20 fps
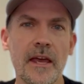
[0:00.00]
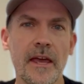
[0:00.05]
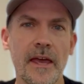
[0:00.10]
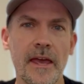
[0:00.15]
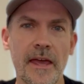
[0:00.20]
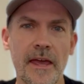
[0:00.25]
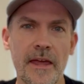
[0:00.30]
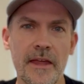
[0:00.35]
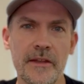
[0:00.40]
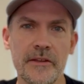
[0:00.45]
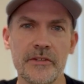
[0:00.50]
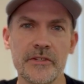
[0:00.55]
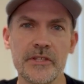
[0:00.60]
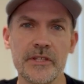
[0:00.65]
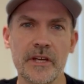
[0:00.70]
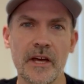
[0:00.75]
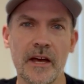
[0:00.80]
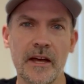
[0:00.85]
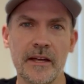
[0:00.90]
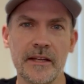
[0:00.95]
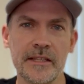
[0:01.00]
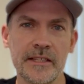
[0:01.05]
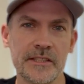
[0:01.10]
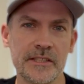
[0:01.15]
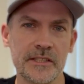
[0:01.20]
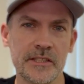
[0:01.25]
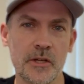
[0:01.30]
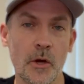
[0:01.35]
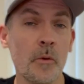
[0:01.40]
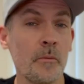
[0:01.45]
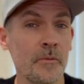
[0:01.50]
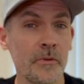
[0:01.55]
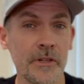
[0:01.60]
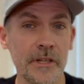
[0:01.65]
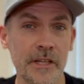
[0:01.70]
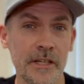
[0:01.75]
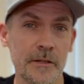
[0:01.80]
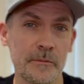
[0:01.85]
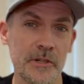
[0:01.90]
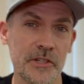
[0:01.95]
And it's hopefully
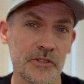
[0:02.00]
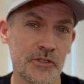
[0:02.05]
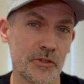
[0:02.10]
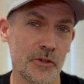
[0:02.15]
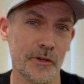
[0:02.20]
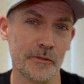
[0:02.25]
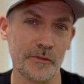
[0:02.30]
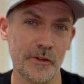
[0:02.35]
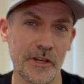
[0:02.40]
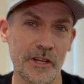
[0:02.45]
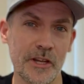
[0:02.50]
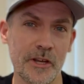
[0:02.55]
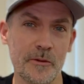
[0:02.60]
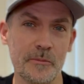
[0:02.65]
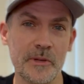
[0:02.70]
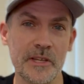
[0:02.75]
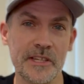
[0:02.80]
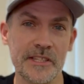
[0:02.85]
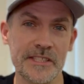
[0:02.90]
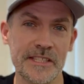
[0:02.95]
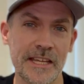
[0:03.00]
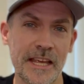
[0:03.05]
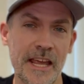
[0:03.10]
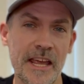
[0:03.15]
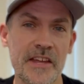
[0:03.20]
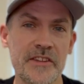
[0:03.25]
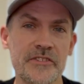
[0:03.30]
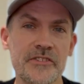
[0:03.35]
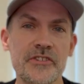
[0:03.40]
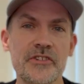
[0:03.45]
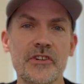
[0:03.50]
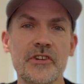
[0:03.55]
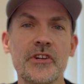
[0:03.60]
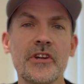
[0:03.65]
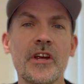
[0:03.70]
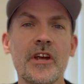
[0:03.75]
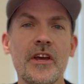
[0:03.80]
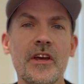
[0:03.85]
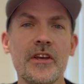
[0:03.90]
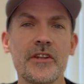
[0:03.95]
going to be a short video because the answer